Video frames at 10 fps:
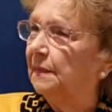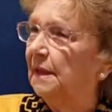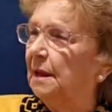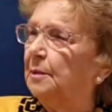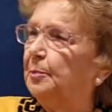
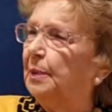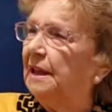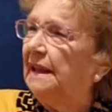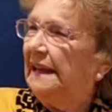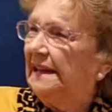and
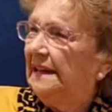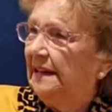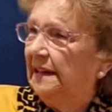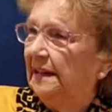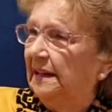pain
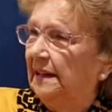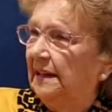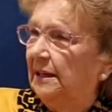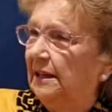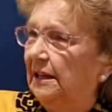
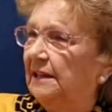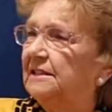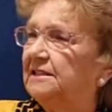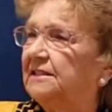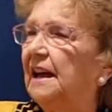
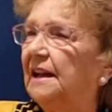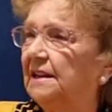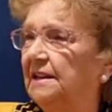inside